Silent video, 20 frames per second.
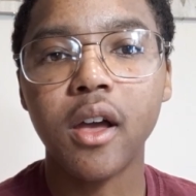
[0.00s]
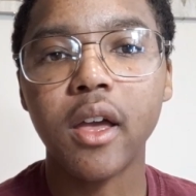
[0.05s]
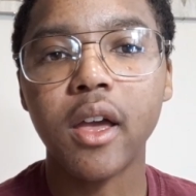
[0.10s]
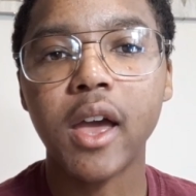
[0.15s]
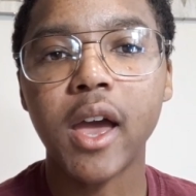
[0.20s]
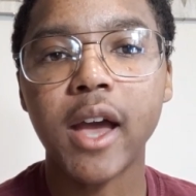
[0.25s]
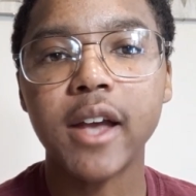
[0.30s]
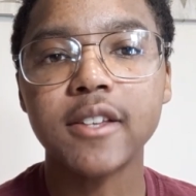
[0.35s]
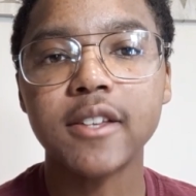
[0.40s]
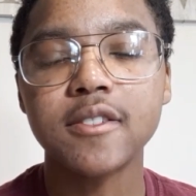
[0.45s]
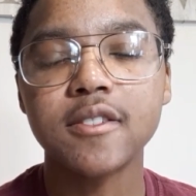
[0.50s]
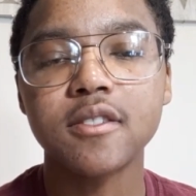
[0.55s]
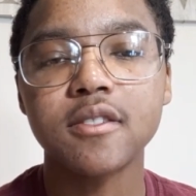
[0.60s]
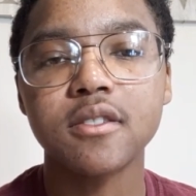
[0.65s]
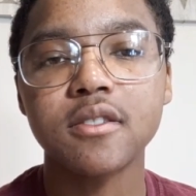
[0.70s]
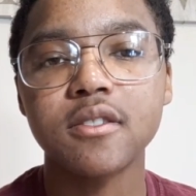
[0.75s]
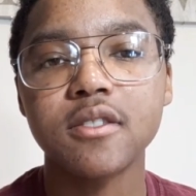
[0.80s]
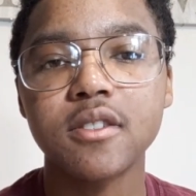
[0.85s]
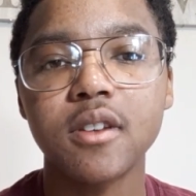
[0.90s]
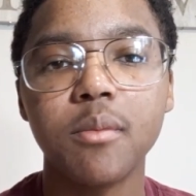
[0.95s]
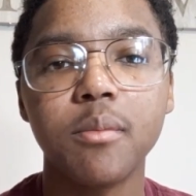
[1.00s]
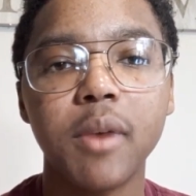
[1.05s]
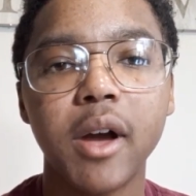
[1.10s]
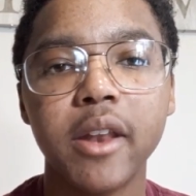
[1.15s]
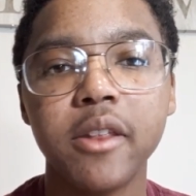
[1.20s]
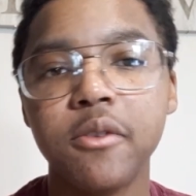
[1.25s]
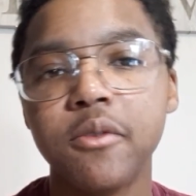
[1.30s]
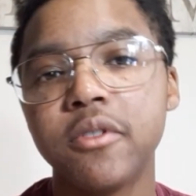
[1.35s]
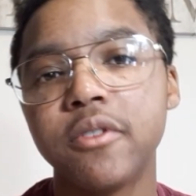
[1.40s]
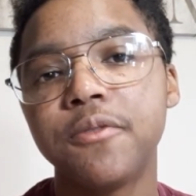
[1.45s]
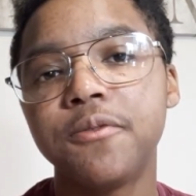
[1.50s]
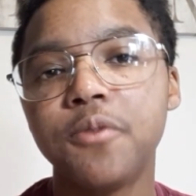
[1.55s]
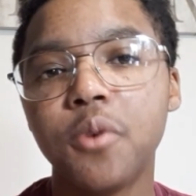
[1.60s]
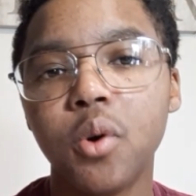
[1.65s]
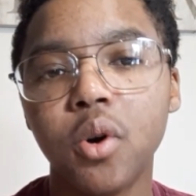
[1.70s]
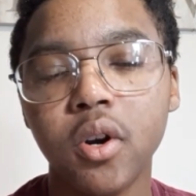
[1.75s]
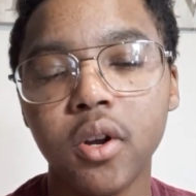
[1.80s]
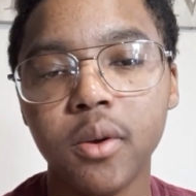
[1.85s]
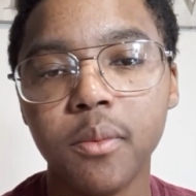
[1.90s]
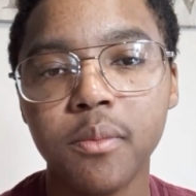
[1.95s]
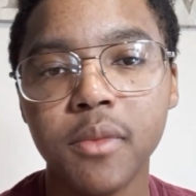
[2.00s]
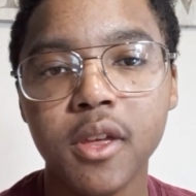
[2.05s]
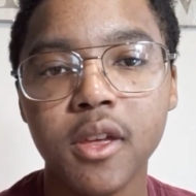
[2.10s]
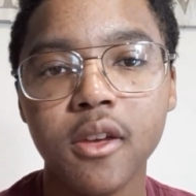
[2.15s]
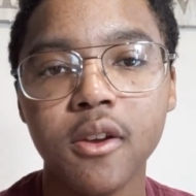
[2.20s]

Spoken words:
ask somebody on the forum,